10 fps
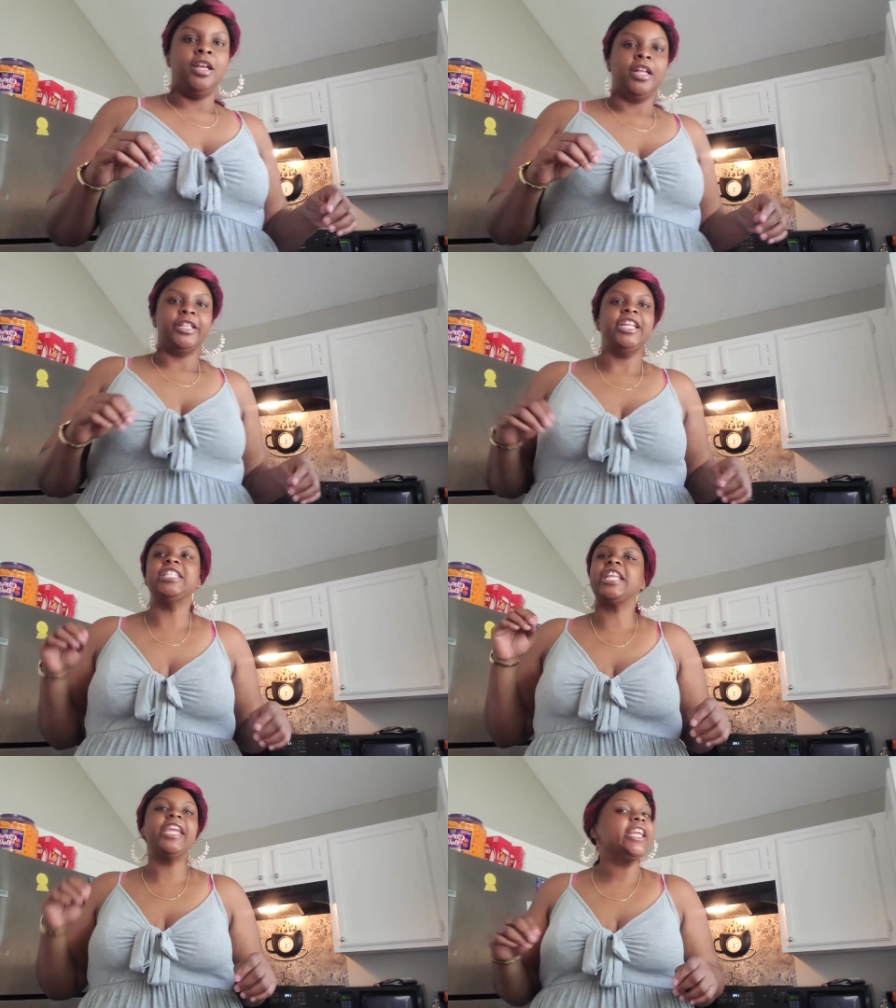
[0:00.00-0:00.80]
these
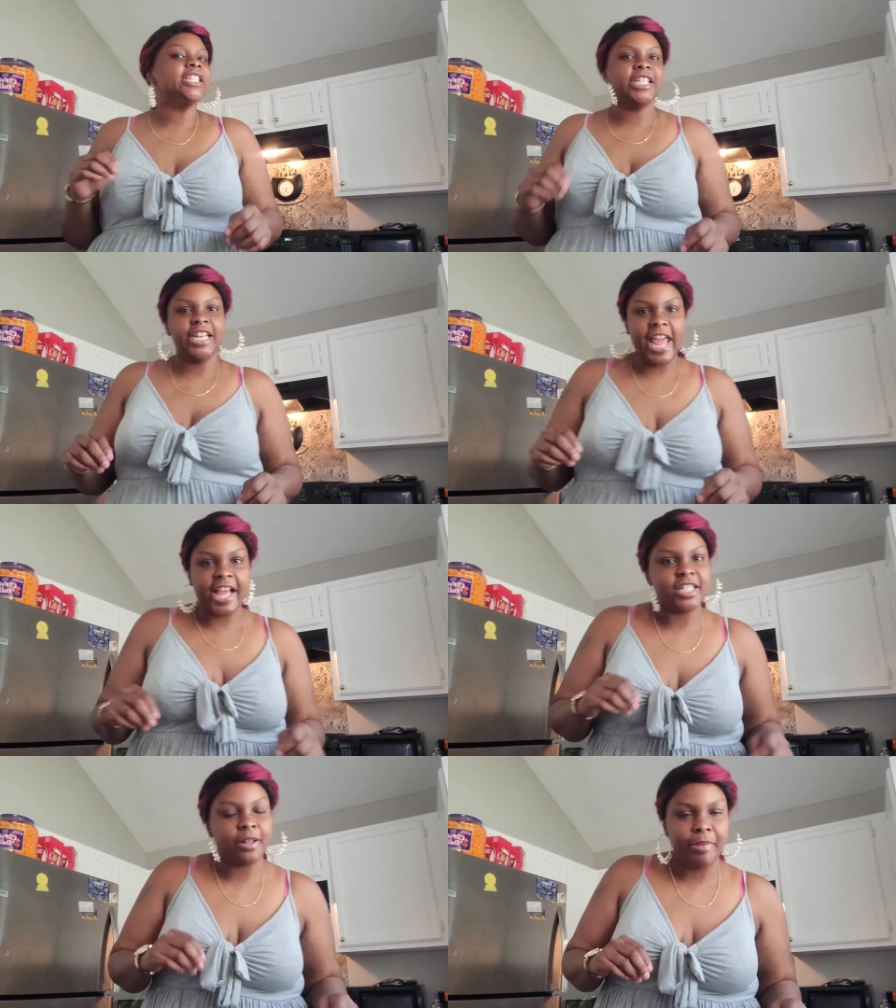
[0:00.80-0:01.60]
kids didn't
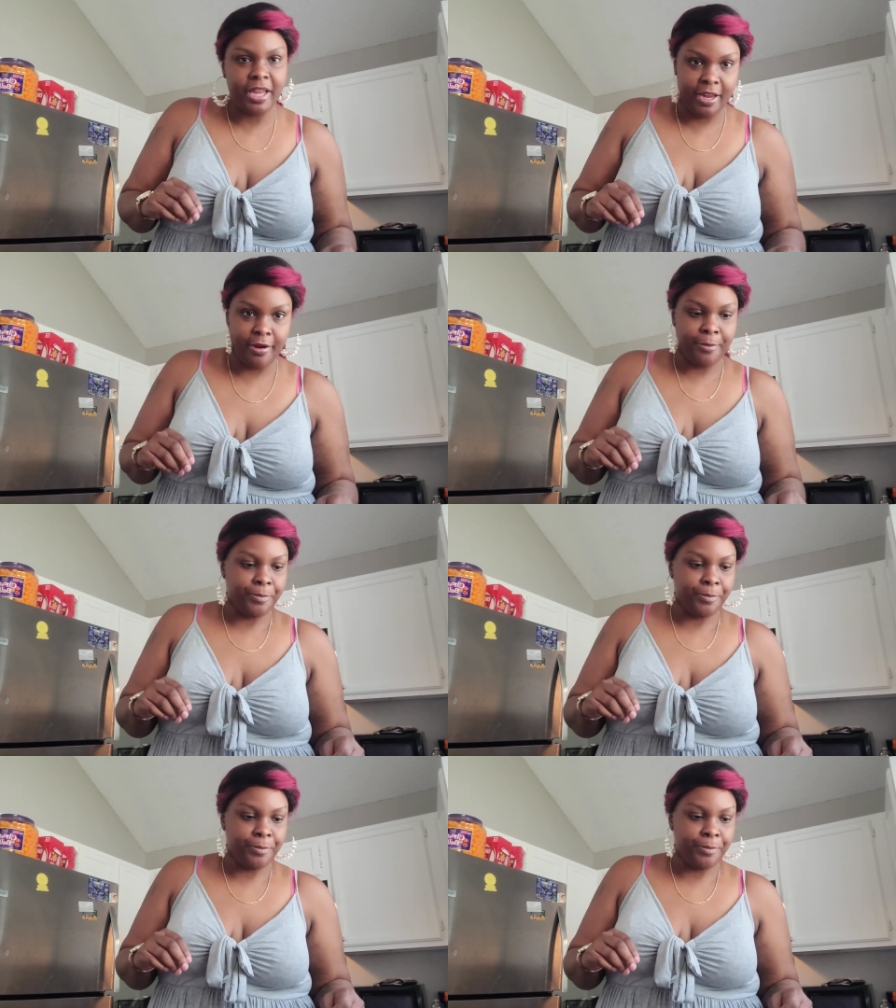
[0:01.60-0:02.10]
ask to be here.